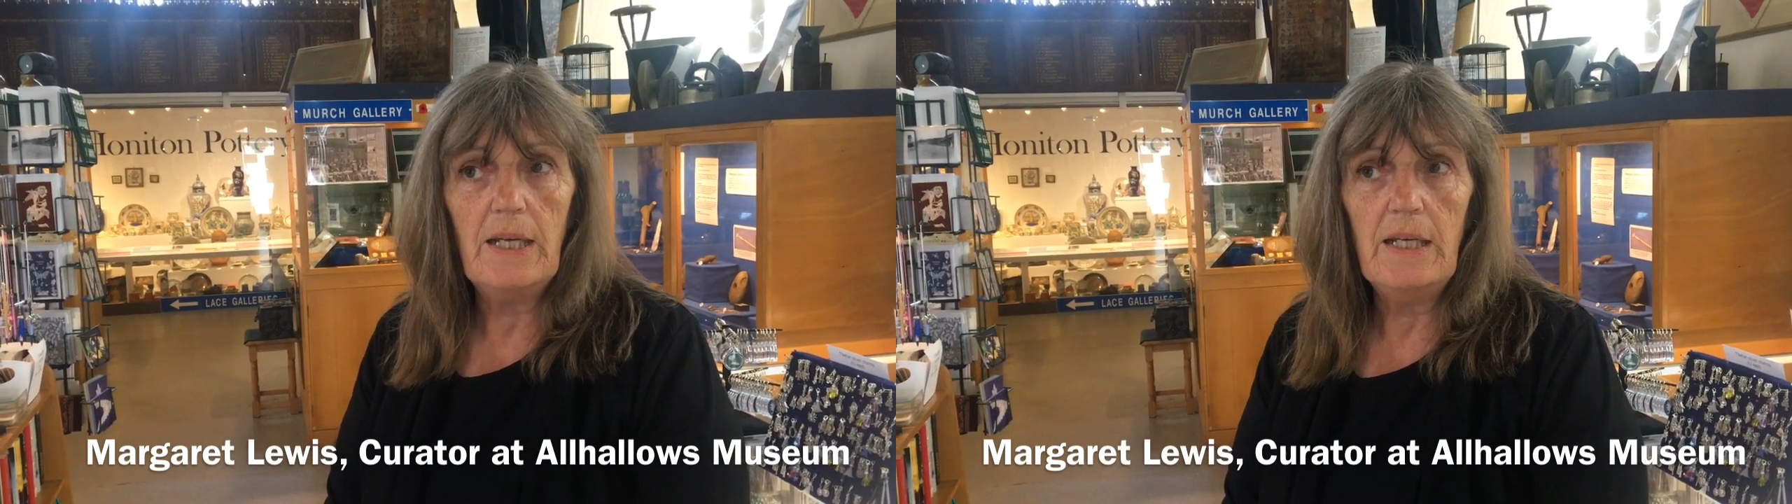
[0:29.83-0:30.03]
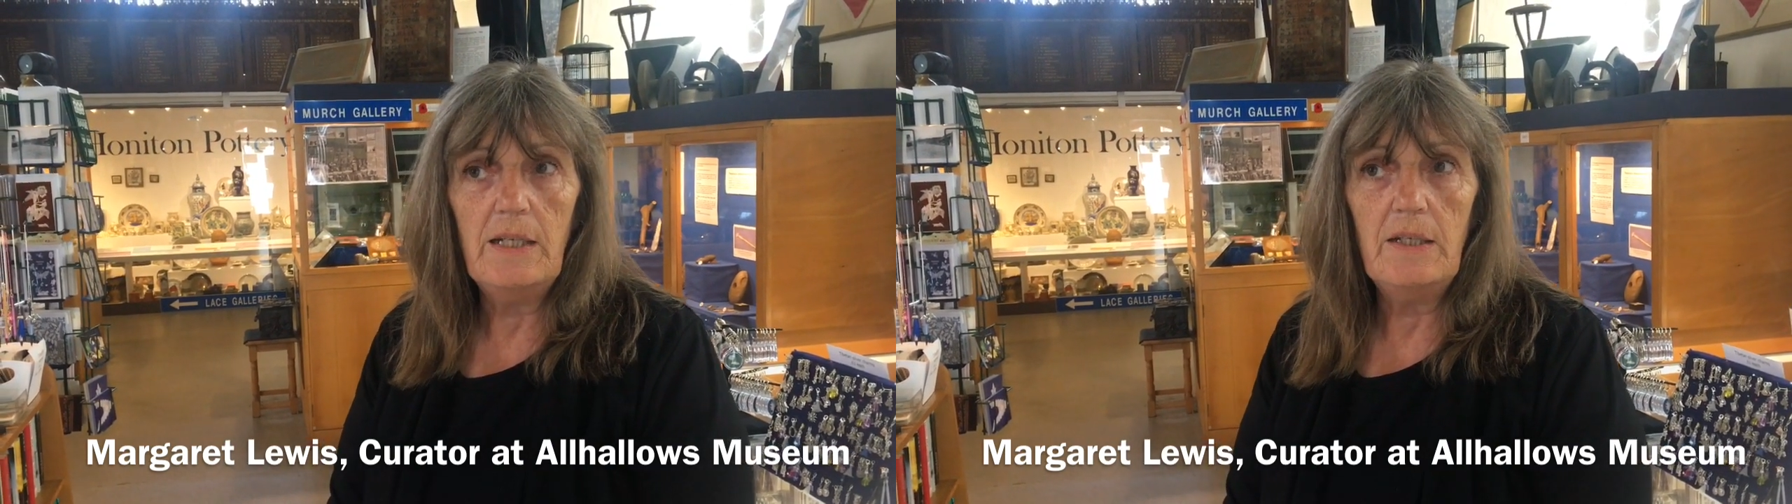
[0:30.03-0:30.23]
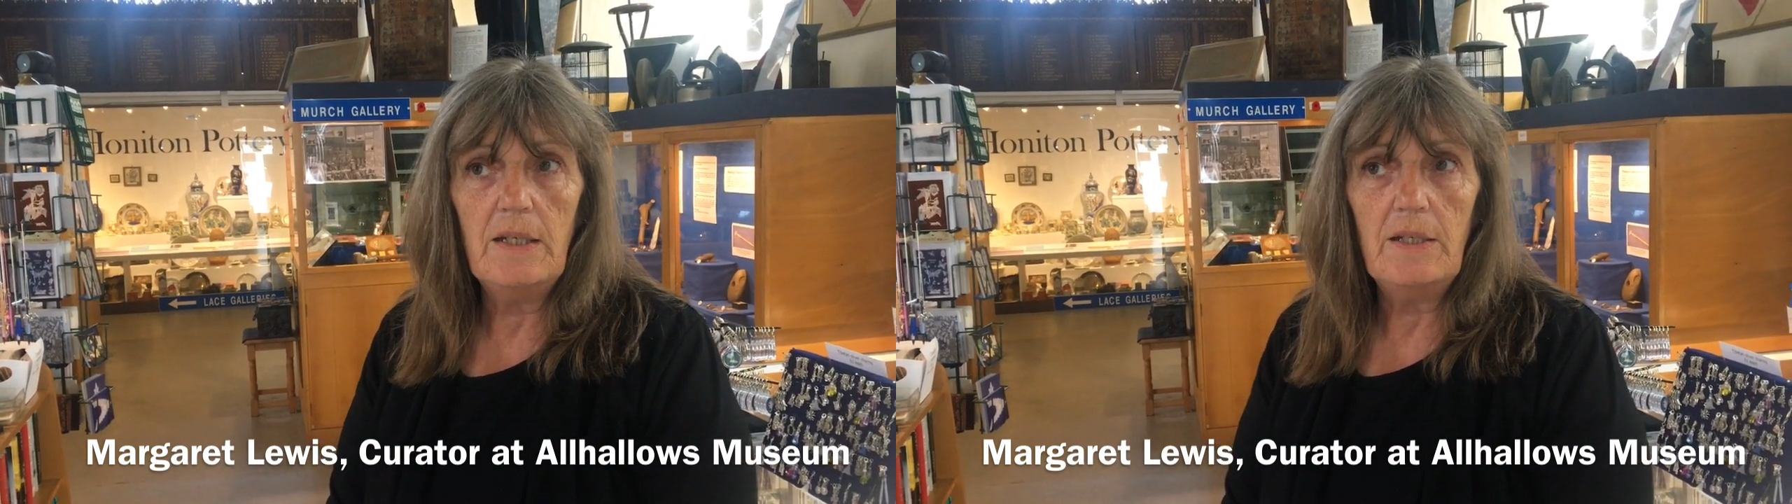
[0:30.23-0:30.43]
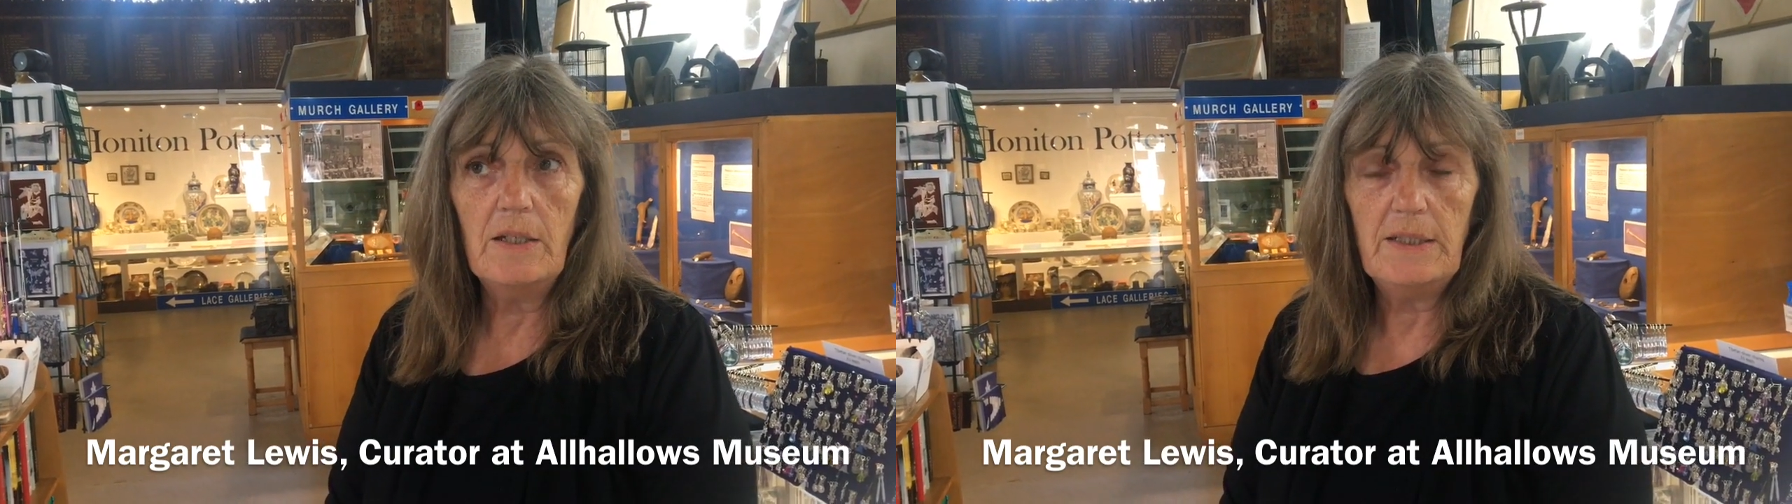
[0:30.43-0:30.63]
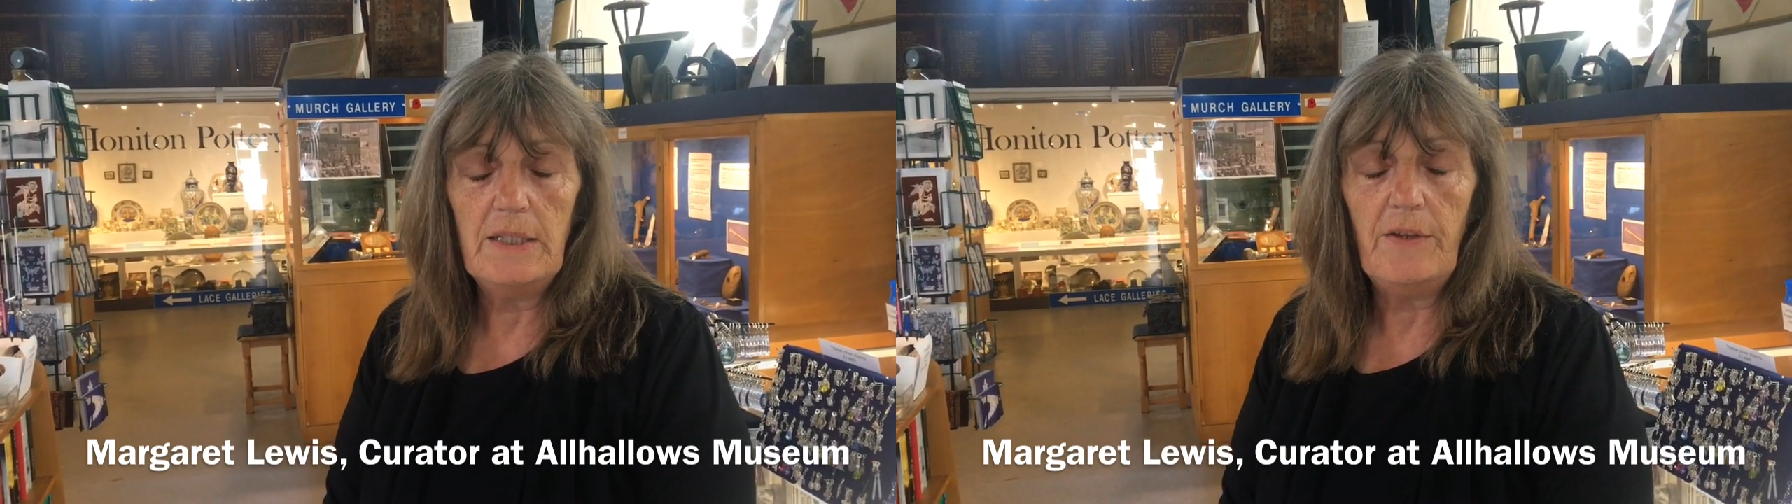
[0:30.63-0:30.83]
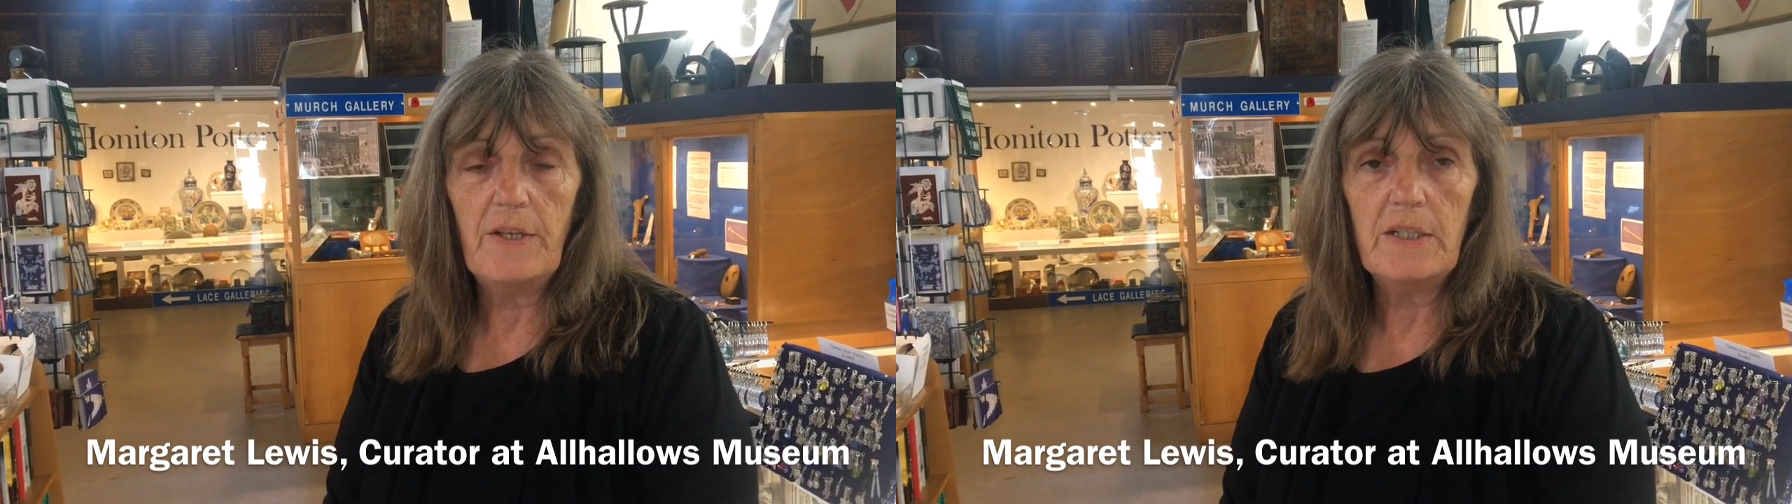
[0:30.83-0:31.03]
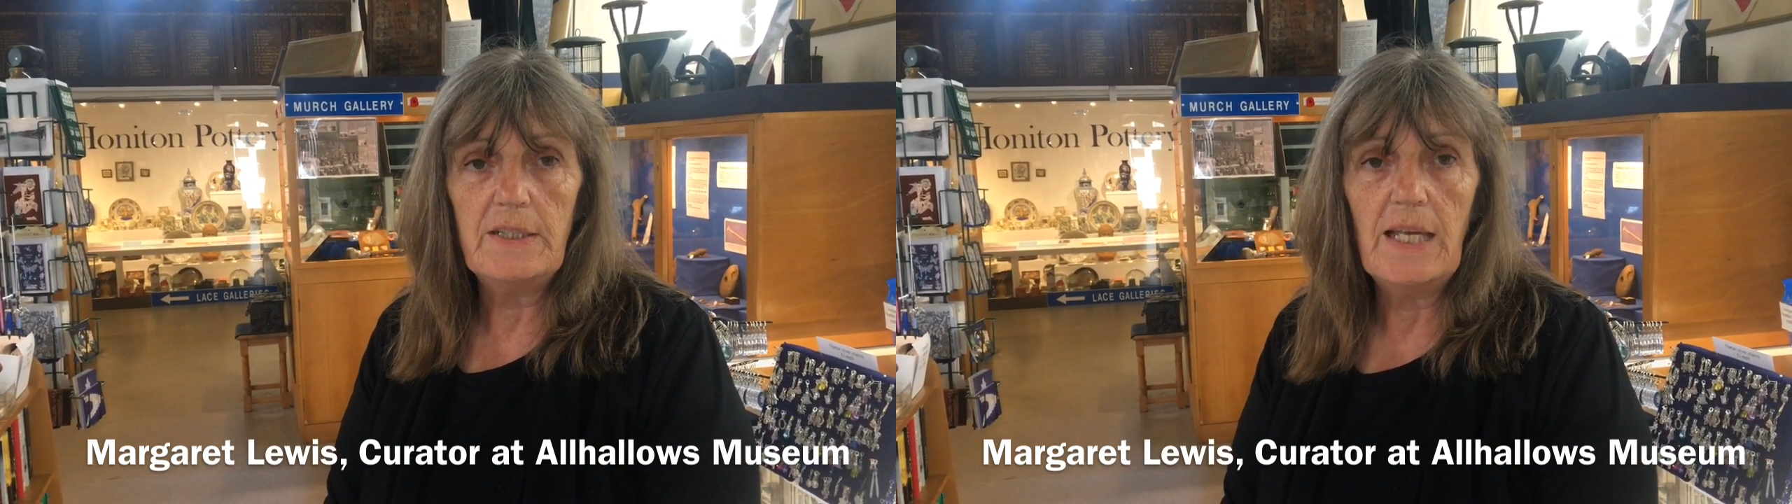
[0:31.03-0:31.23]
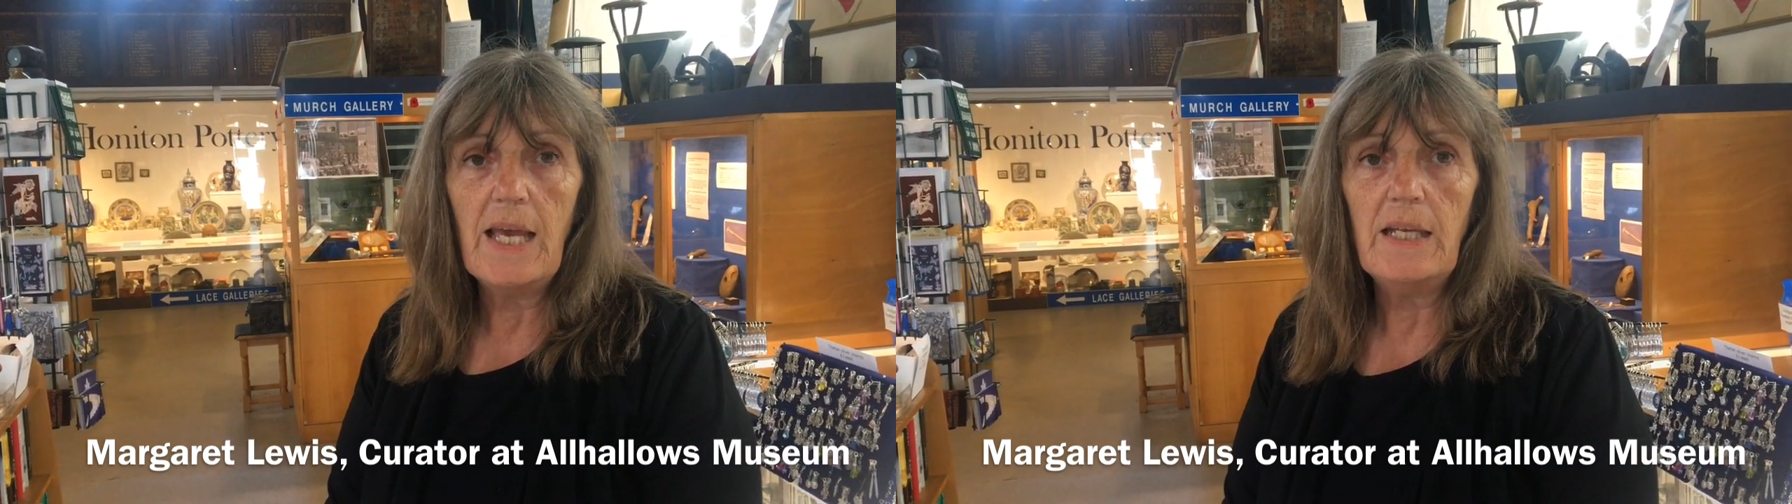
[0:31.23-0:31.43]
in
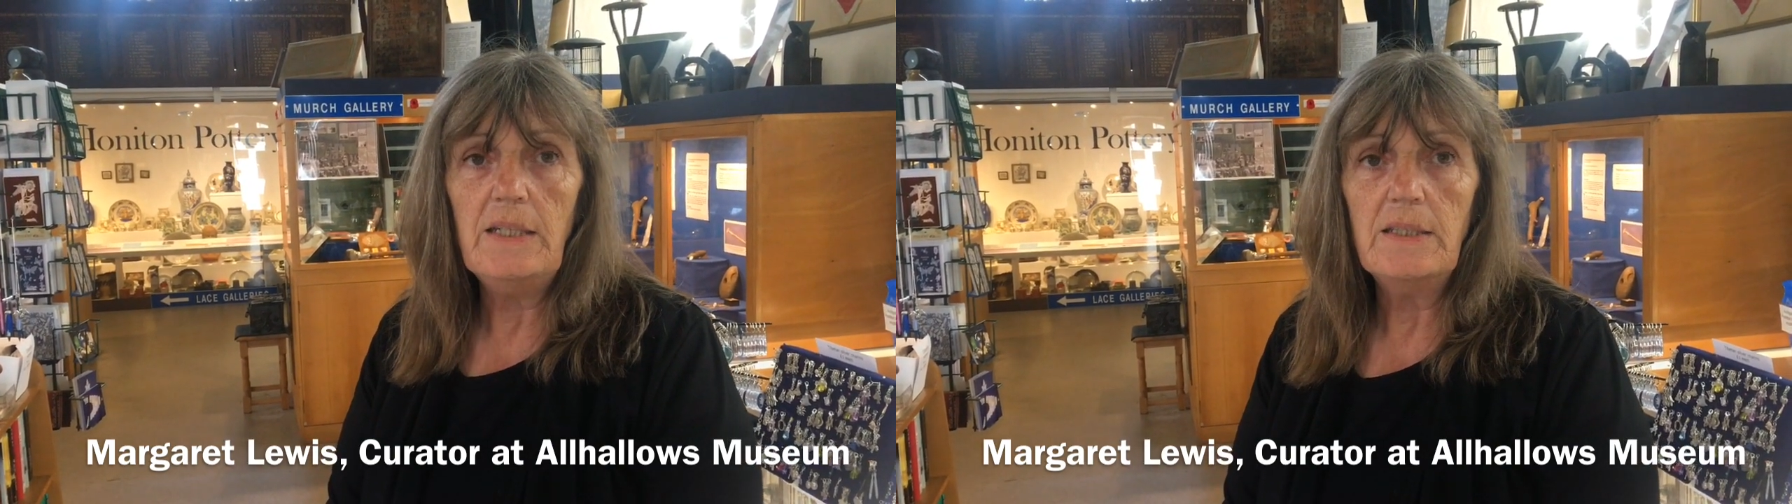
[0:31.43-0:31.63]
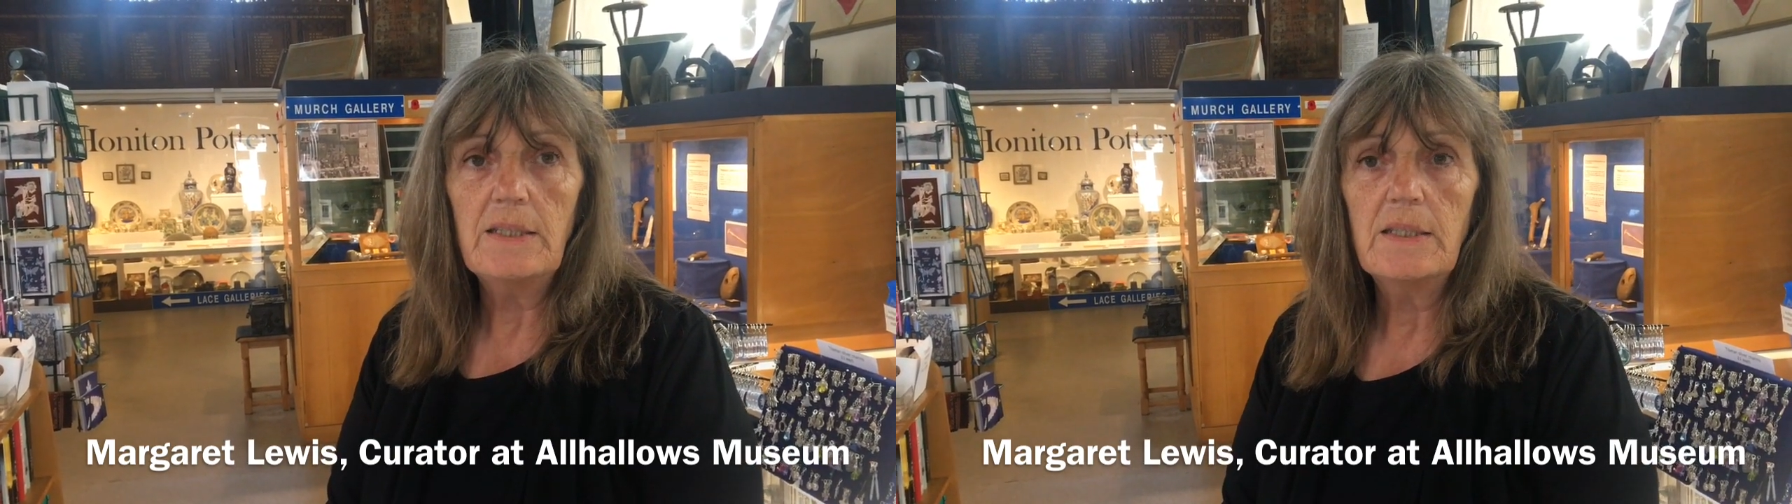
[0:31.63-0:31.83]
1938,